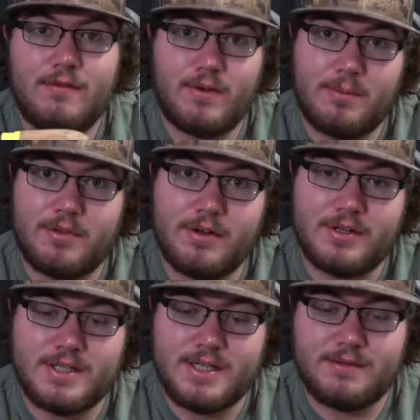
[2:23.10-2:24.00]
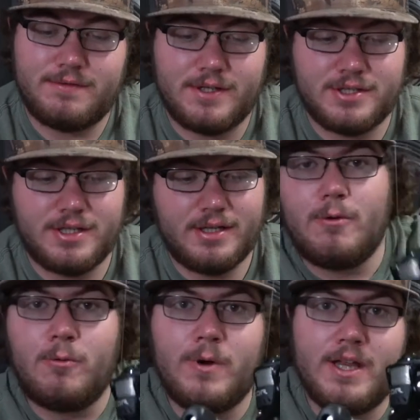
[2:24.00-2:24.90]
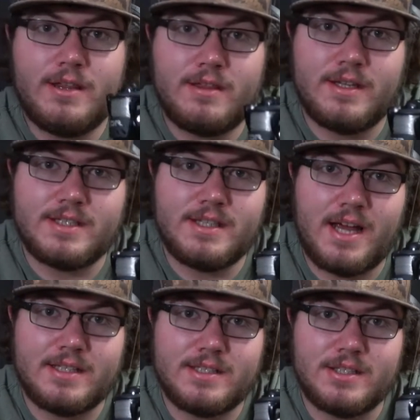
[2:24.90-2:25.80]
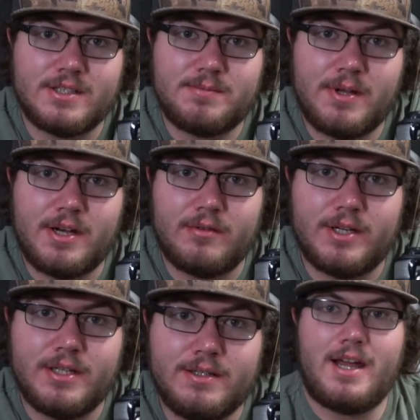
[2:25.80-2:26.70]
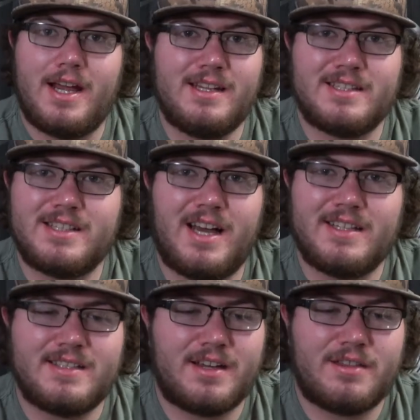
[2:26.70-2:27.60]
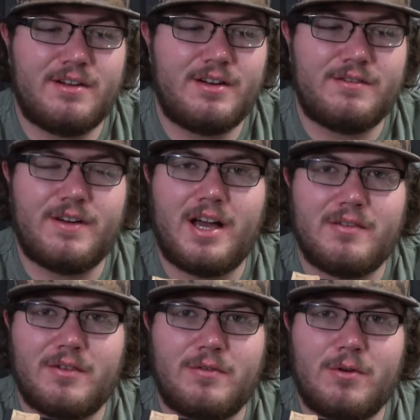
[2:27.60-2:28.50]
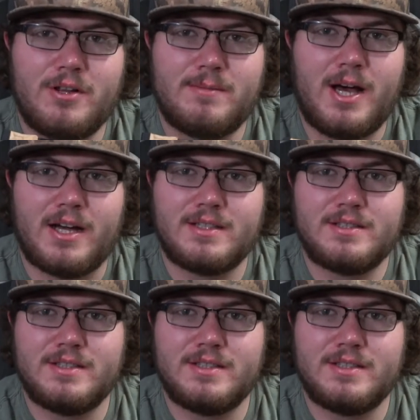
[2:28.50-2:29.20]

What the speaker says: from 13 Fishing with this nice little spinning reel, and this costs like 35 or 40 bucks.